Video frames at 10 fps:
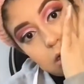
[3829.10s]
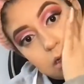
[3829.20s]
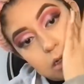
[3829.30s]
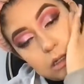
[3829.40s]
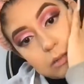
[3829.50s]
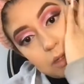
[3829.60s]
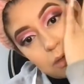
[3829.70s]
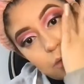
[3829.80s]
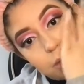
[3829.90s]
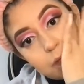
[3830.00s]
because I'm going to
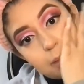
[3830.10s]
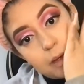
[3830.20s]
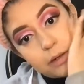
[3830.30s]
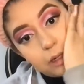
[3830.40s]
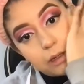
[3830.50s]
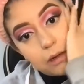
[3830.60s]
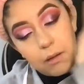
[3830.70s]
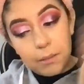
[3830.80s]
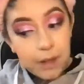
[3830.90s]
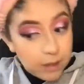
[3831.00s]
go in with the powder.
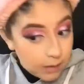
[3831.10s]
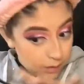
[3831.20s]
But that's